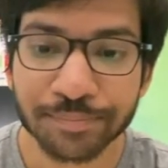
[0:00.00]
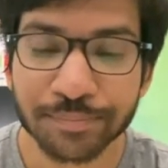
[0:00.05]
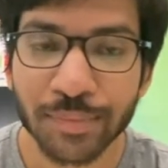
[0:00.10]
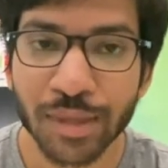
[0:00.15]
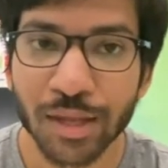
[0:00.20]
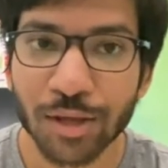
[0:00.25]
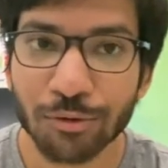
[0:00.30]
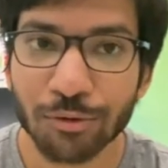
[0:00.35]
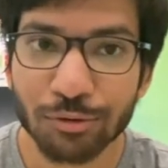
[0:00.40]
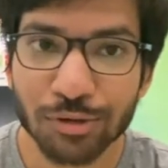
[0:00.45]

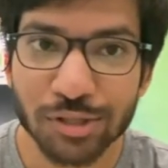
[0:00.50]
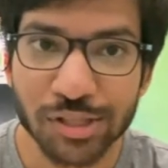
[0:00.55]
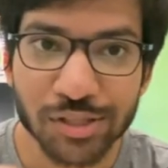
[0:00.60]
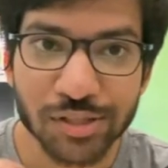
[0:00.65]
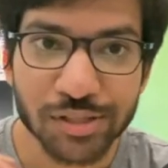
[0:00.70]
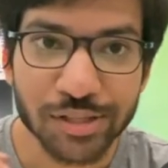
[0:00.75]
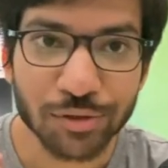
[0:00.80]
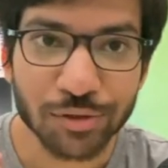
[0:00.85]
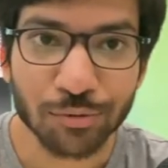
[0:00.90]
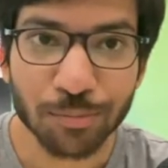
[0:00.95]
You
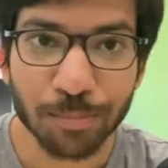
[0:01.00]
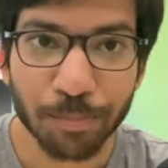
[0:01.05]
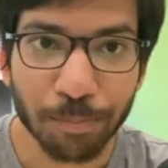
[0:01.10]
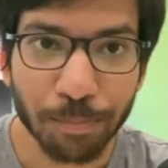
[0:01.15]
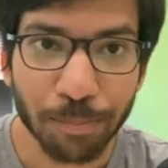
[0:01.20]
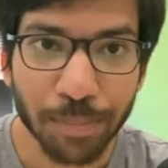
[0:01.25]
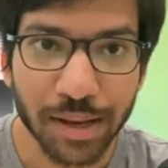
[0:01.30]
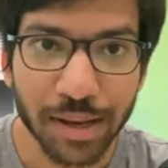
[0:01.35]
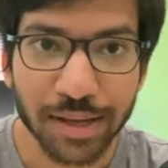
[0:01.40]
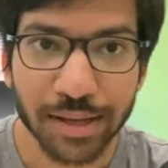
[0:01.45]
just need to
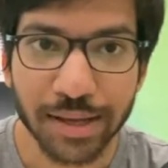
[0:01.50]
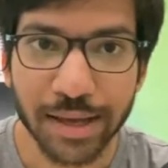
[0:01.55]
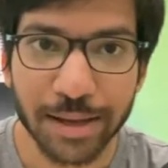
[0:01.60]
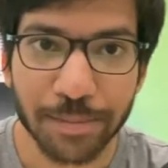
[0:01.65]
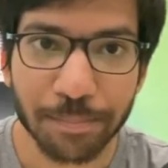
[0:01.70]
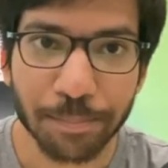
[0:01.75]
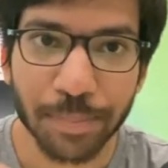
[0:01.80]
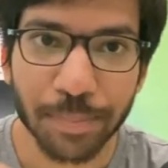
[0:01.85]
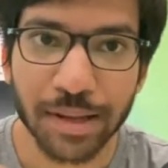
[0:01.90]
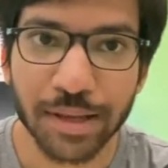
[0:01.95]
plug
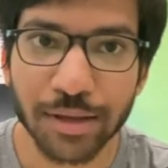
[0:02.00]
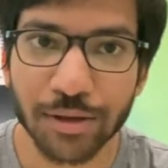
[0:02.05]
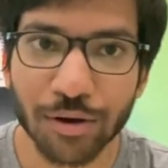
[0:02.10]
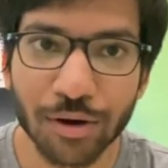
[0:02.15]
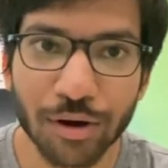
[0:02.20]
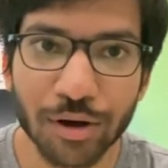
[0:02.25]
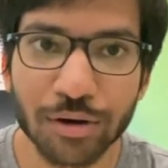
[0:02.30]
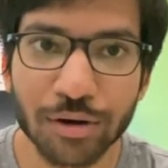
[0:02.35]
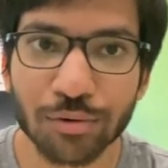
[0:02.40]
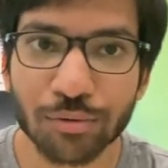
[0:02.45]
and play
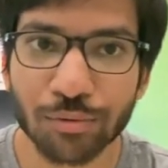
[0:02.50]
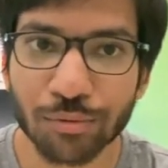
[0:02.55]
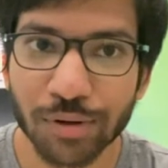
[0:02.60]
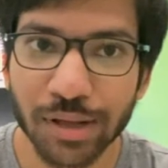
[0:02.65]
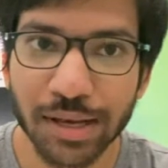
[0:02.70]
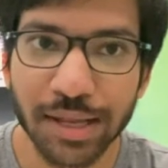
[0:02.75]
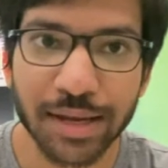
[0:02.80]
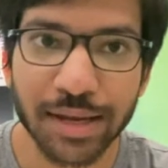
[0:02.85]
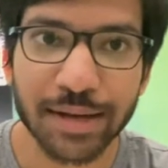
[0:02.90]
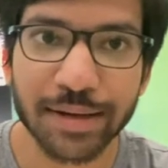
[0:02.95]
your
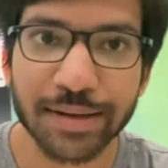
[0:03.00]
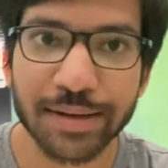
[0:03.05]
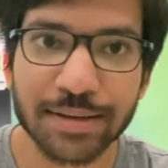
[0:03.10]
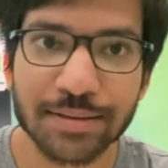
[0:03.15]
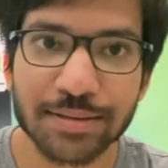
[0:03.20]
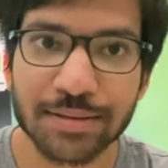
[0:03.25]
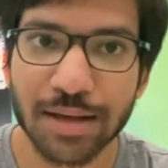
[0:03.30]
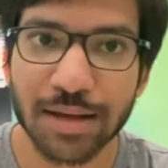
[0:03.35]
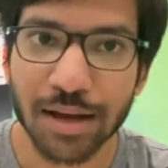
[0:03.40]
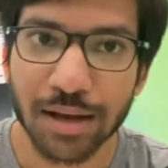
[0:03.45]
Google
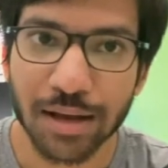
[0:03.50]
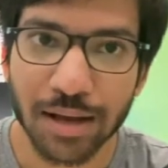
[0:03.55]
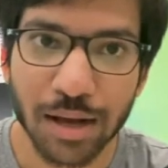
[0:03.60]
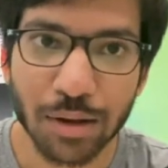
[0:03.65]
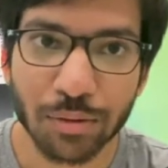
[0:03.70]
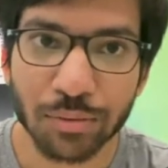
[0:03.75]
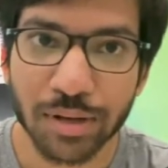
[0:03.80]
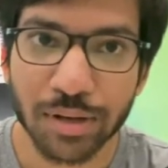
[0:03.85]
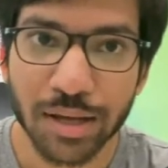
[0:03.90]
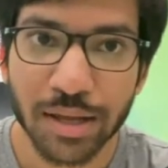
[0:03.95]
Analytics
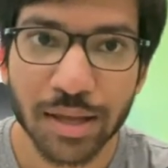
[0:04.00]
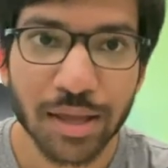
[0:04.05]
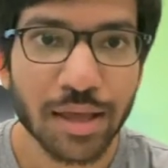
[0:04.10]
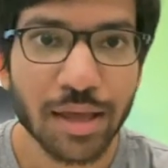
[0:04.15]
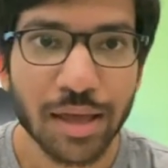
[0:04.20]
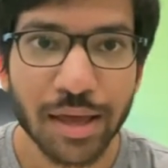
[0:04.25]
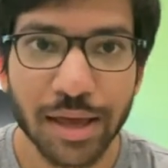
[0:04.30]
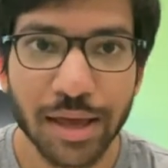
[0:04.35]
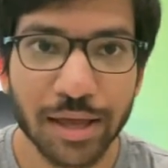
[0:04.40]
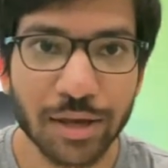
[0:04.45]
account,
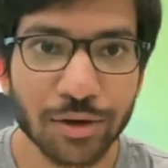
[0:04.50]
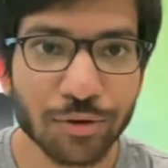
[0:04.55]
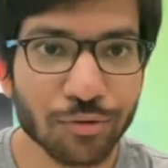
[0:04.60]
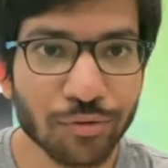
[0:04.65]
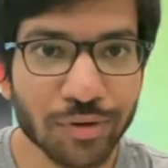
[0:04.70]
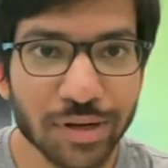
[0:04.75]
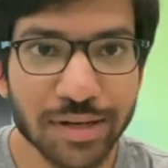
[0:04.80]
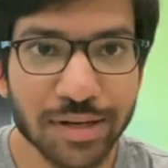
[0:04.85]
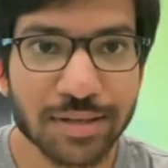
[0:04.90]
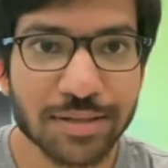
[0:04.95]
and you
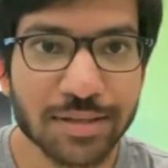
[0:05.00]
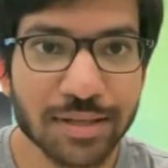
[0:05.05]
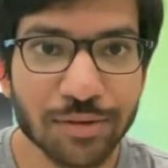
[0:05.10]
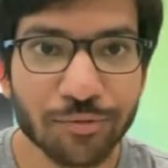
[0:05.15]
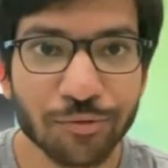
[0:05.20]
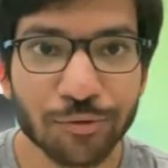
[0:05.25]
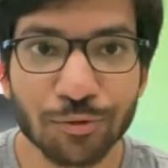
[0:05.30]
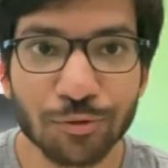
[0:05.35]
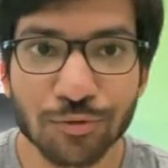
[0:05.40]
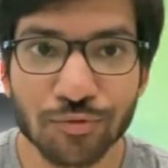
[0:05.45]
will
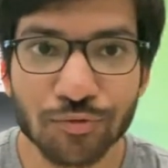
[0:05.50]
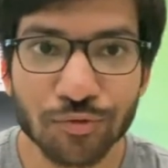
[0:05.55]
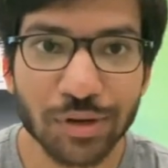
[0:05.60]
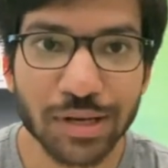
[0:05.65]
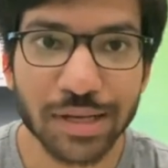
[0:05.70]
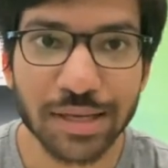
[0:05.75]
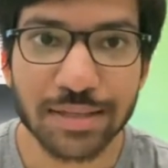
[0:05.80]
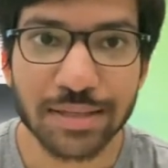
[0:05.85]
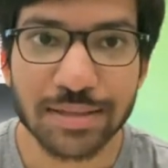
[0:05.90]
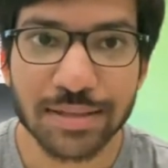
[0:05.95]
receive
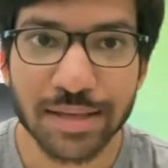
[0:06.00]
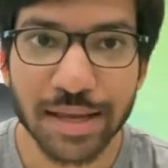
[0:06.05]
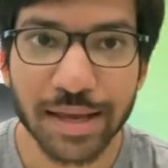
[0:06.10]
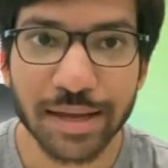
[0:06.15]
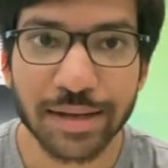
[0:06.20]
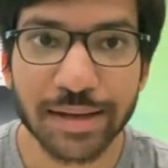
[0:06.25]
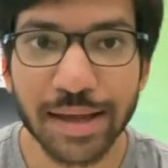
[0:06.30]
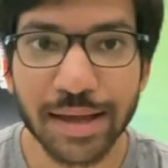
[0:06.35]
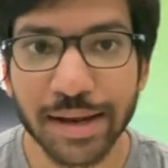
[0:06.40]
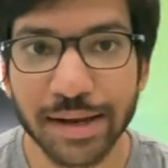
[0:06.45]
useful
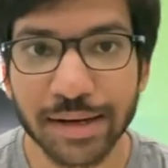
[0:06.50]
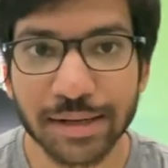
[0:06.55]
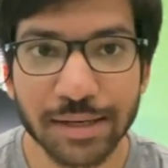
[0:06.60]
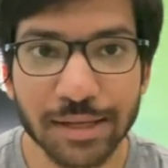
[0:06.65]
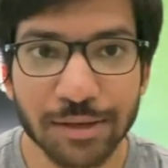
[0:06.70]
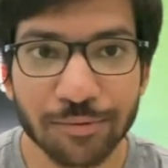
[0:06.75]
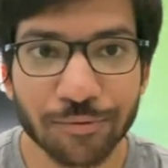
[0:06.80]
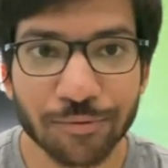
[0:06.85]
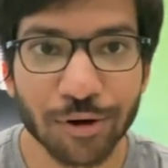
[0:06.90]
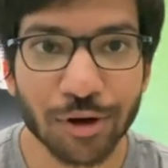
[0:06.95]
insight
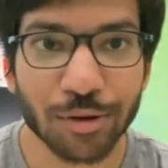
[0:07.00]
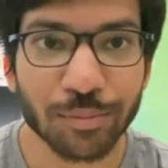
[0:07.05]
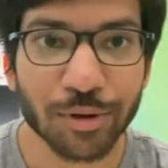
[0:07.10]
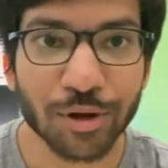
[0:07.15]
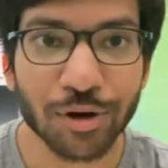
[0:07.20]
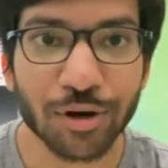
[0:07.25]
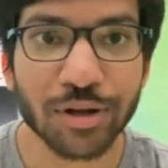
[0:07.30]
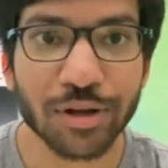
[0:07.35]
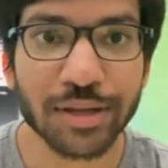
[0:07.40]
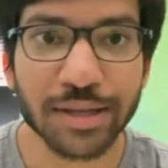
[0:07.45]
directly from
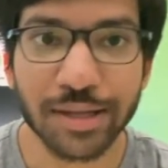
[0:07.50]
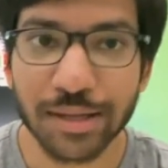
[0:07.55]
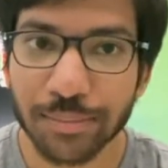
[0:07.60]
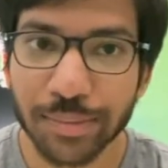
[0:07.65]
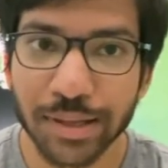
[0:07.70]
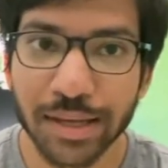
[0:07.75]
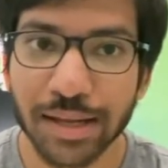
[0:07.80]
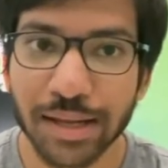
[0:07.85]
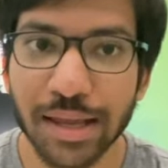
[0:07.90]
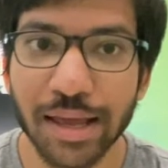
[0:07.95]
your
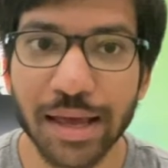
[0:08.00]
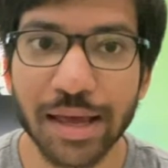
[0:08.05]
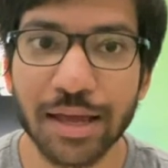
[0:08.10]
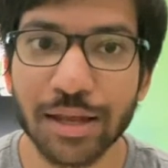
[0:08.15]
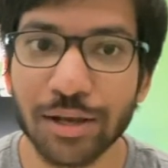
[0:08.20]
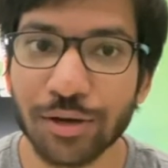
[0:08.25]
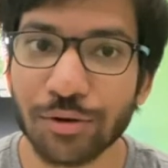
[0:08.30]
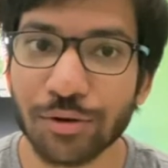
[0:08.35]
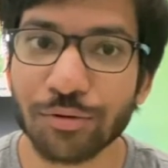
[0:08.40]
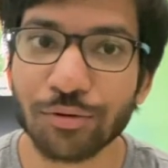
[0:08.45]
email,
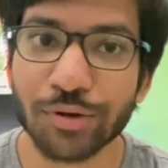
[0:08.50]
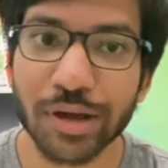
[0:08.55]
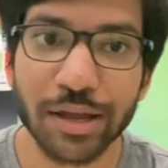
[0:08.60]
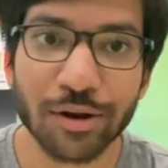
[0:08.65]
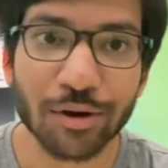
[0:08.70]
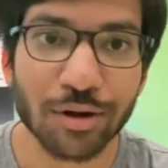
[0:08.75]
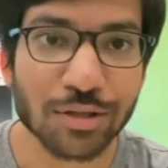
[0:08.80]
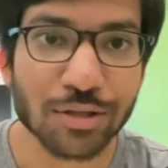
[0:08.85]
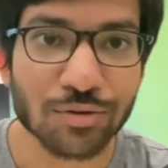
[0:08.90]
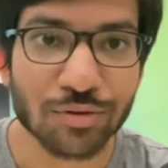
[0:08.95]
and you can
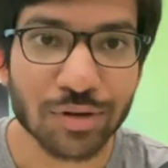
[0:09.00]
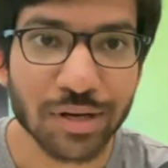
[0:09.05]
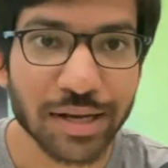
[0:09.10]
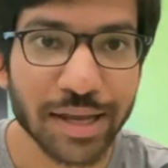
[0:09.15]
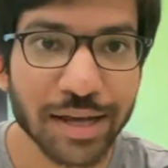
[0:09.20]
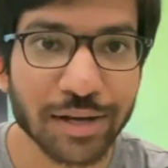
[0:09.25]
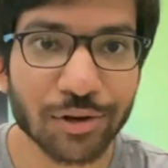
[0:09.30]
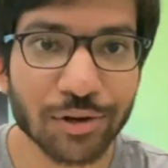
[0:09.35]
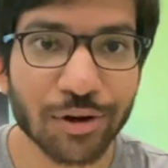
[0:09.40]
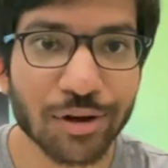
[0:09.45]
also
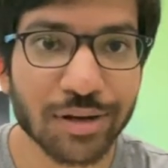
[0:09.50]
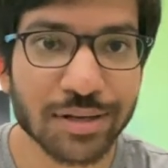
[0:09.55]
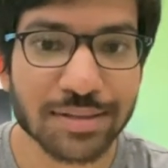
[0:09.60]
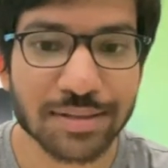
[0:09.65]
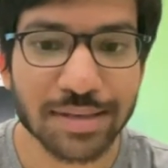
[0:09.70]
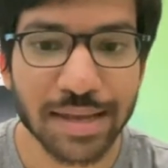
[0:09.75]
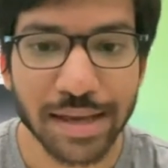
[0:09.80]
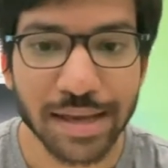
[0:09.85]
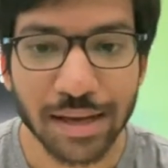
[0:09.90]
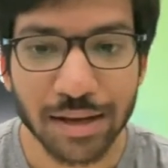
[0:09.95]
connect your
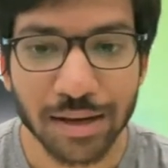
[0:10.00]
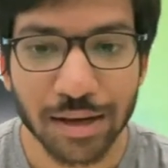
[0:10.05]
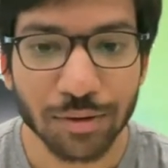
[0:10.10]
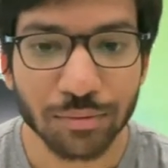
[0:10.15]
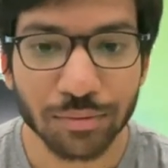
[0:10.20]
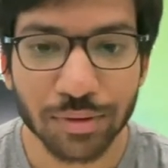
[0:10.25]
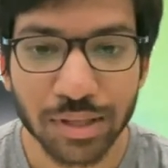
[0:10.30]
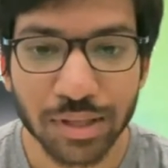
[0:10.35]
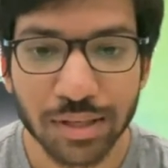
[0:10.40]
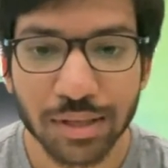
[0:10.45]
Slack
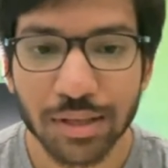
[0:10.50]
account.